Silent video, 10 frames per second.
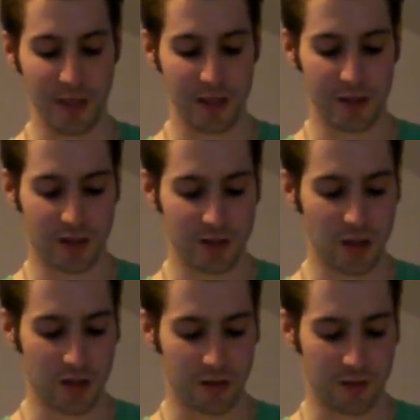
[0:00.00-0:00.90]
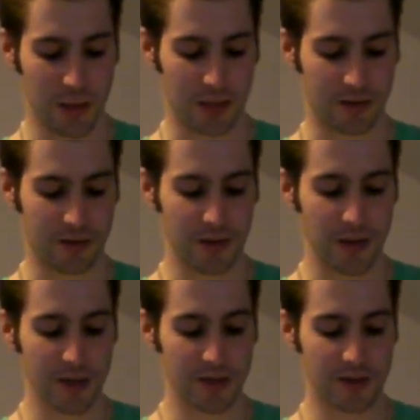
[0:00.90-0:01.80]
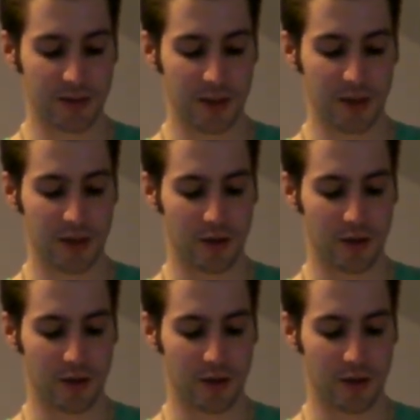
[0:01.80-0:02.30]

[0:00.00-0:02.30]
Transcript: It is not well that